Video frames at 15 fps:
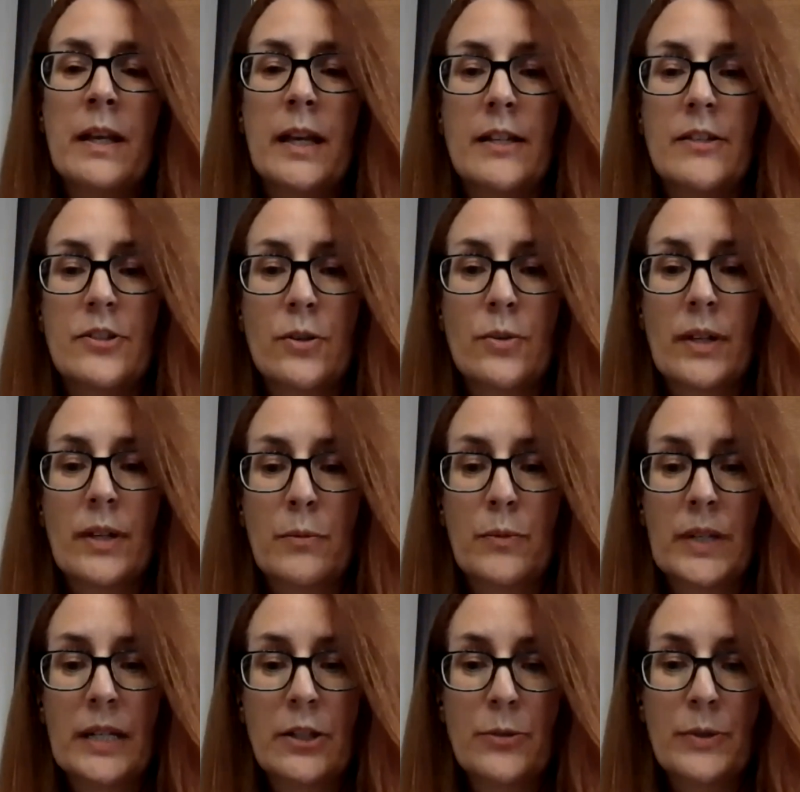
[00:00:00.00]
And so then
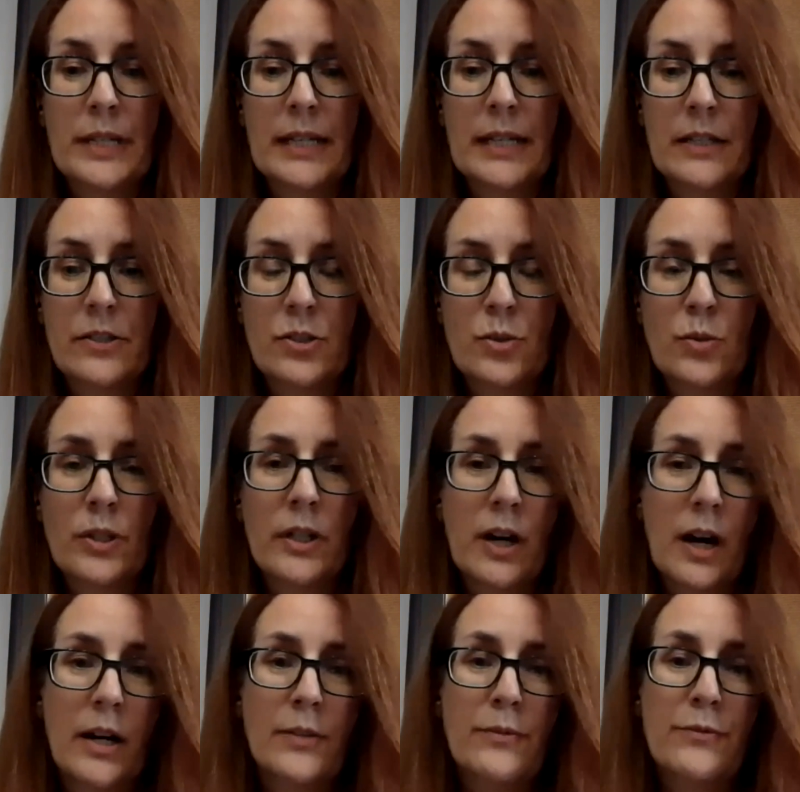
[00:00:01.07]
we create a
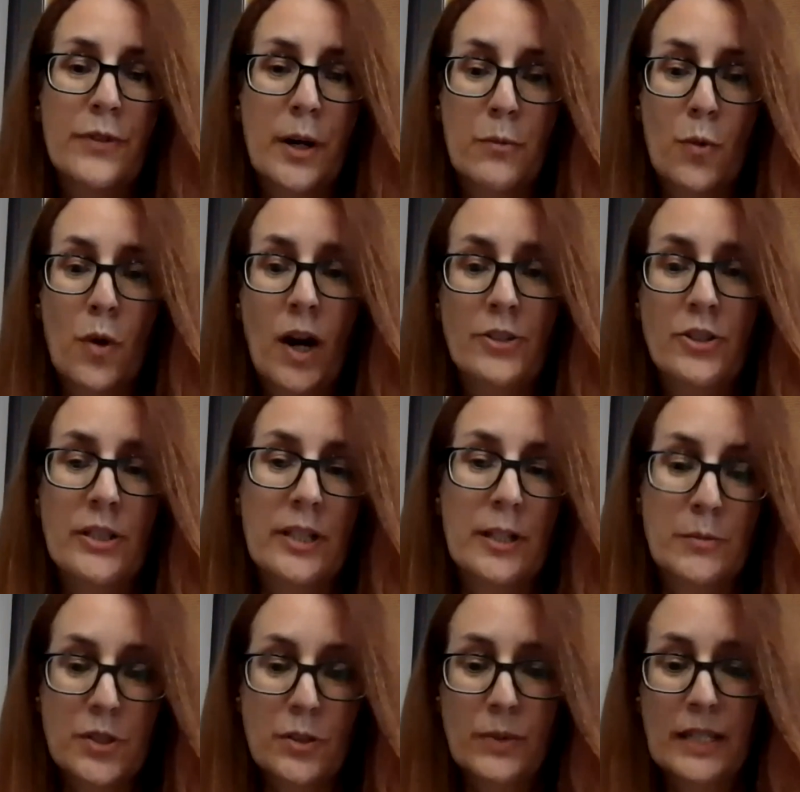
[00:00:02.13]
scorecard from watching
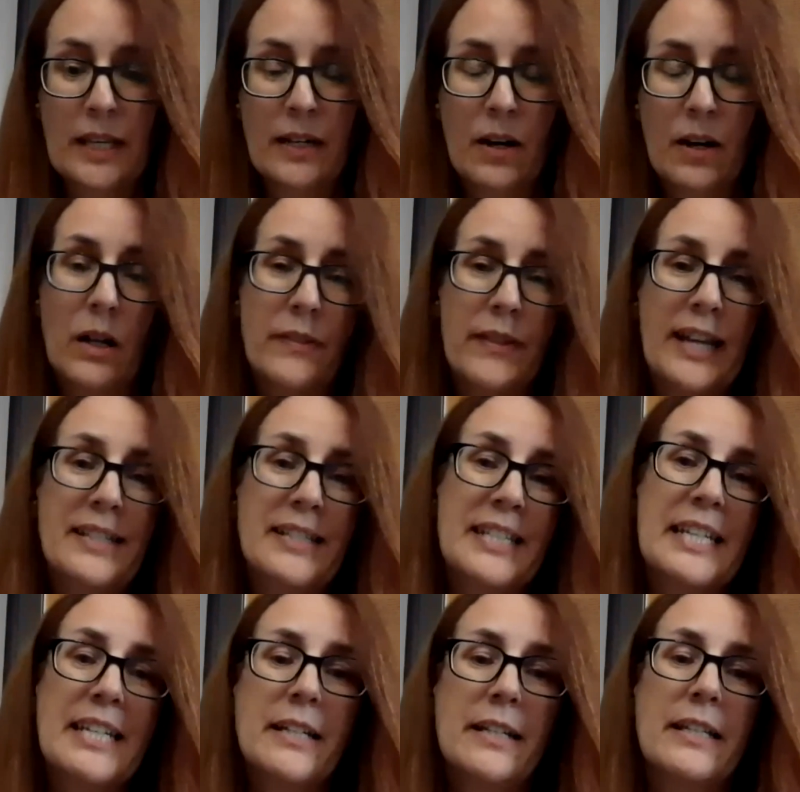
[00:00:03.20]
them. So we get all that
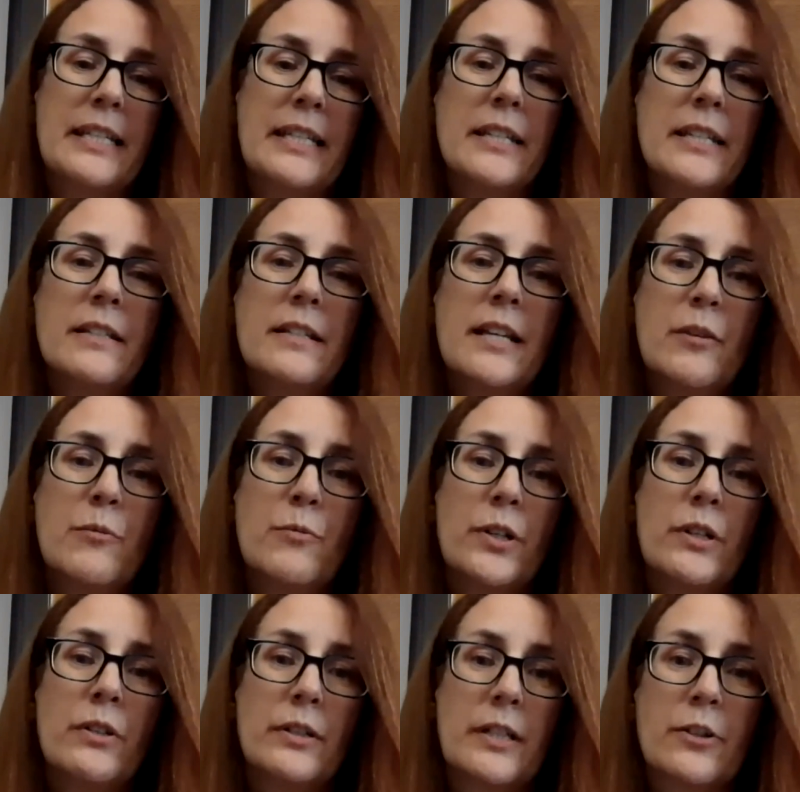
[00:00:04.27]
data in, and we're
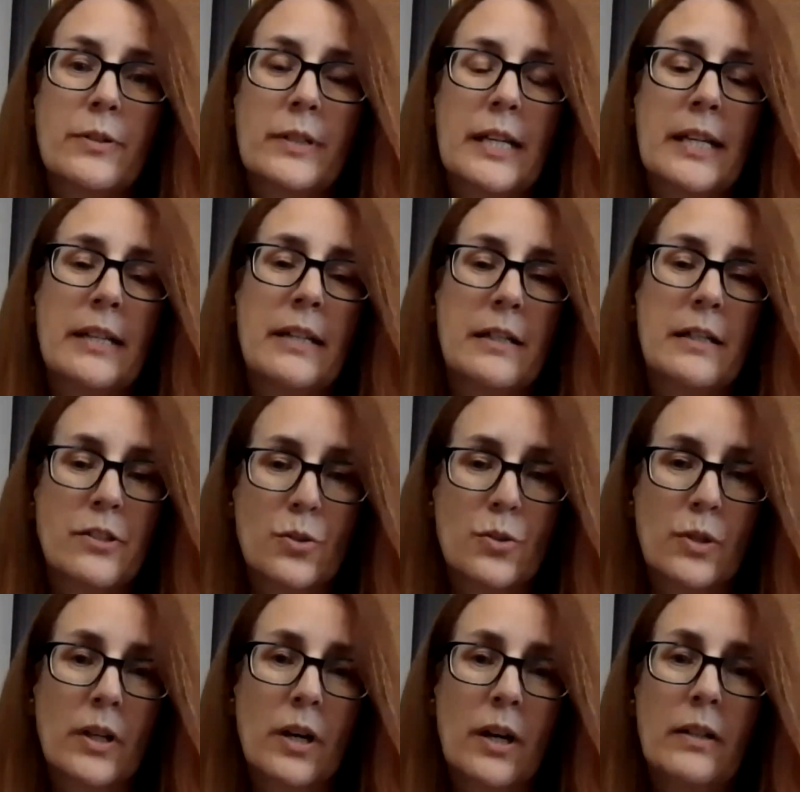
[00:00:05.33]
going to create a
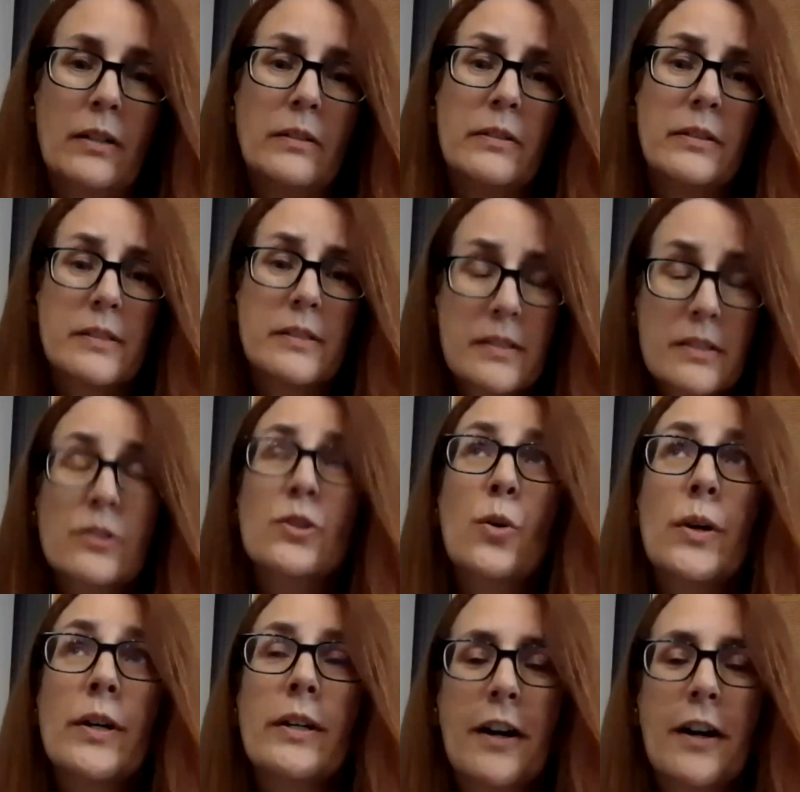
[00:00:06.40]
scorecard
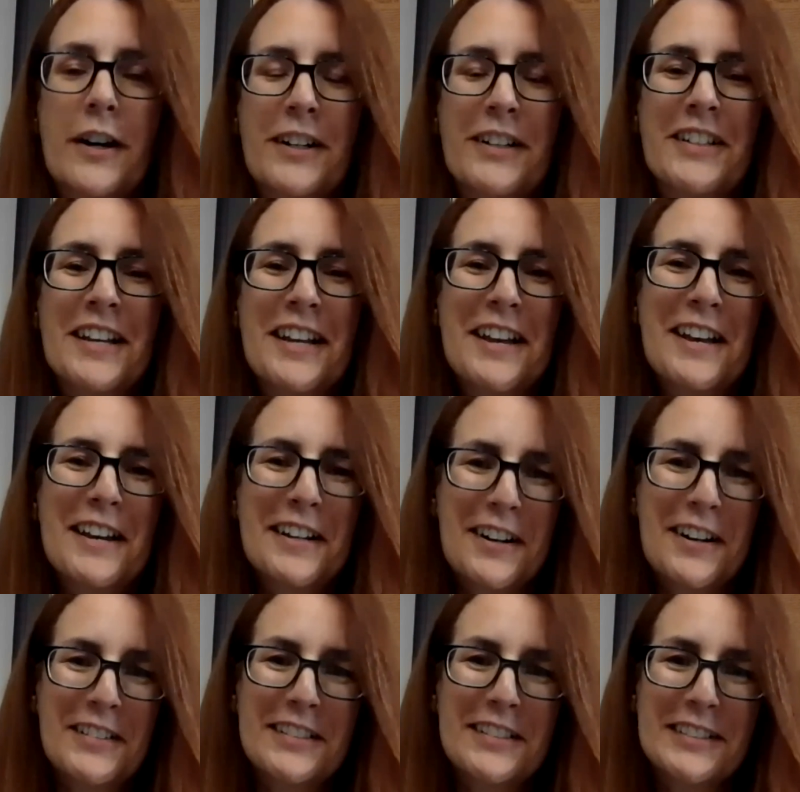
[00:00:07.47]

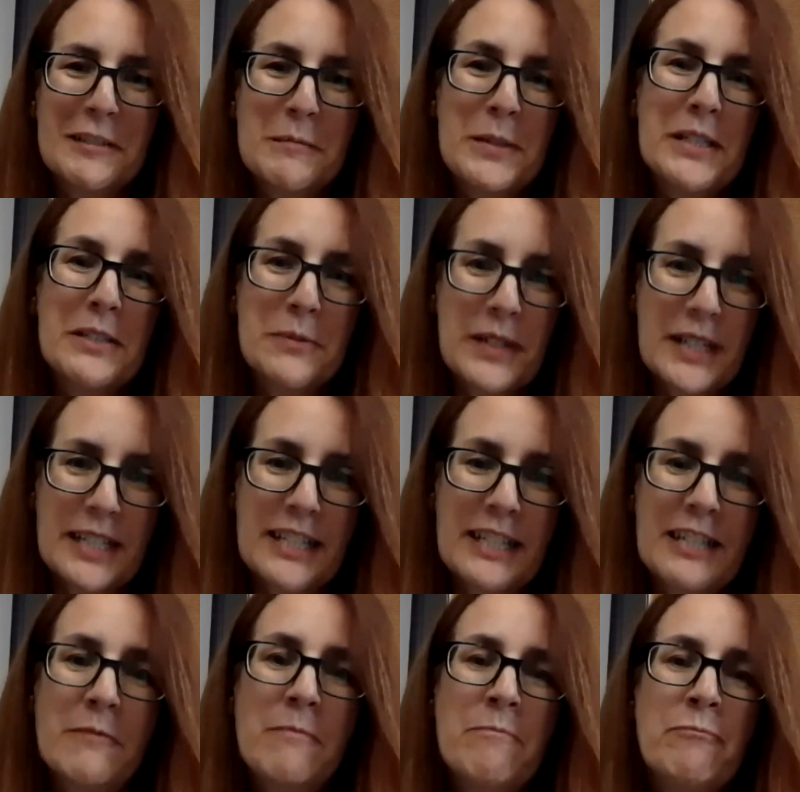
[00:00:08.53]
called the Liberty
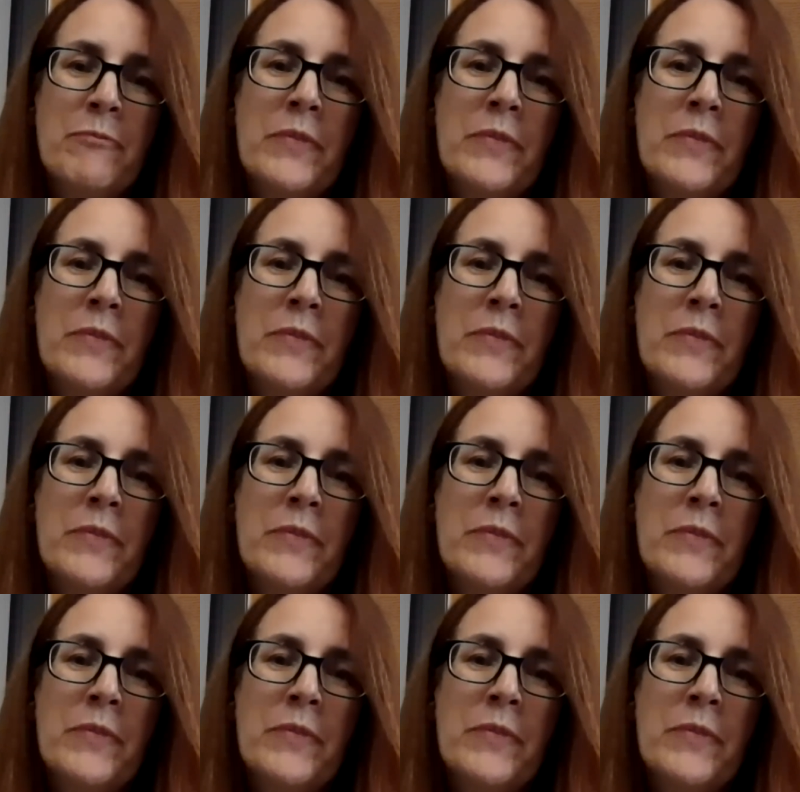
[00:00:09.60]
Rating.